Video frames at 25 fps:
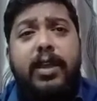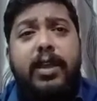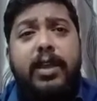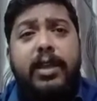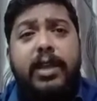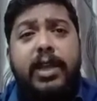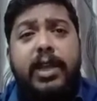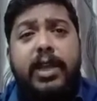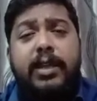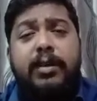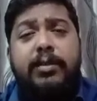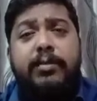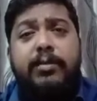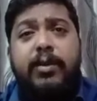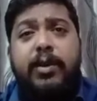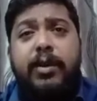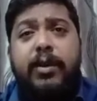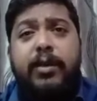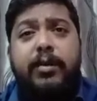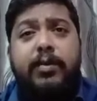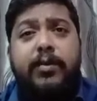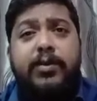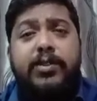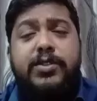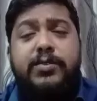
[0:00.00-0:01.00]
clean,
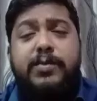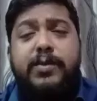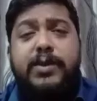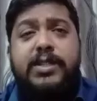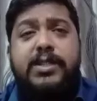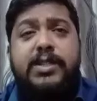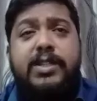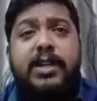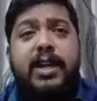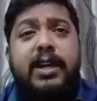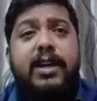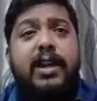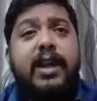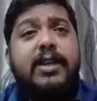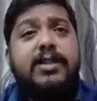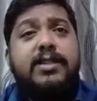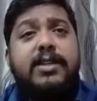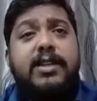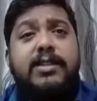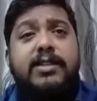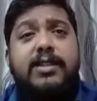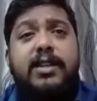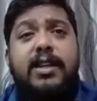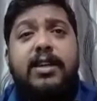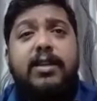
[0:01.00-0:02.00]
which means that, as
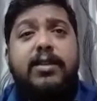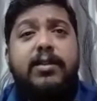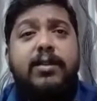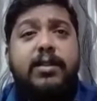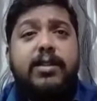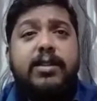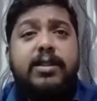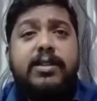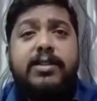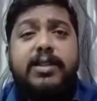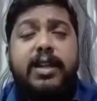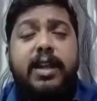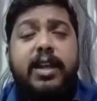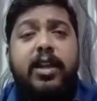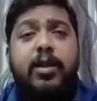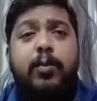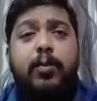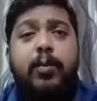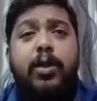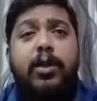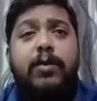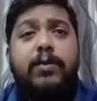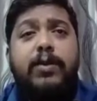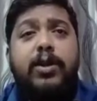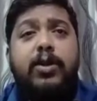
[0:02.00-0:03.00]
I said in the second
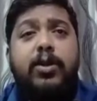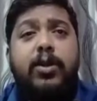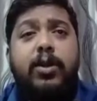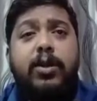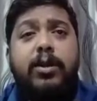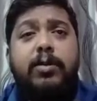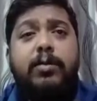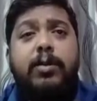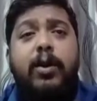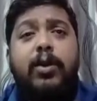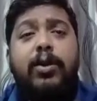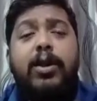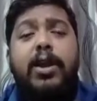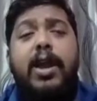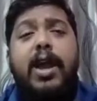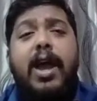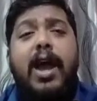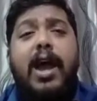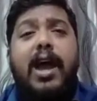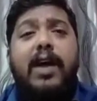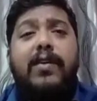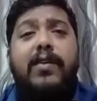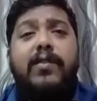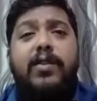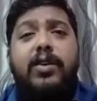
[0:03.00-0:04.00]
point, we talked about
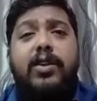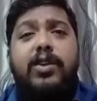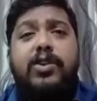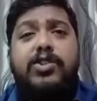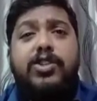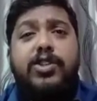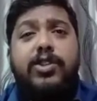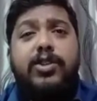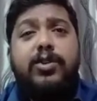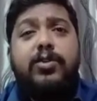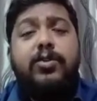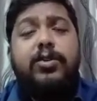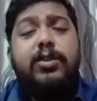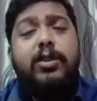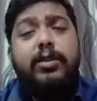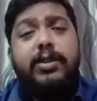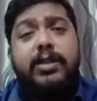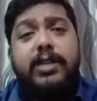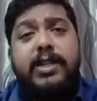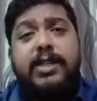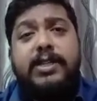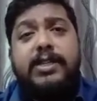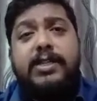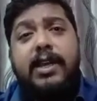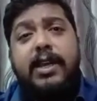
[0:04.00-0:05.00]
having a schedule.
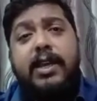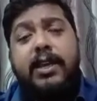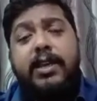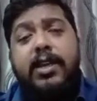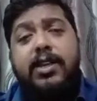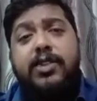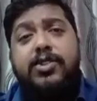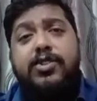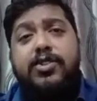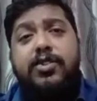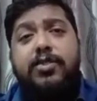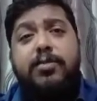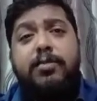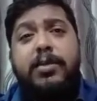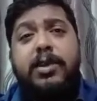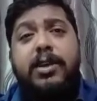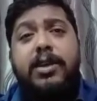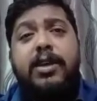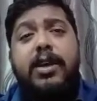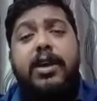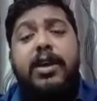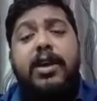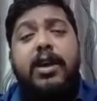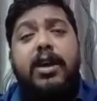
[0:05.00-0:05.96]
These areas should be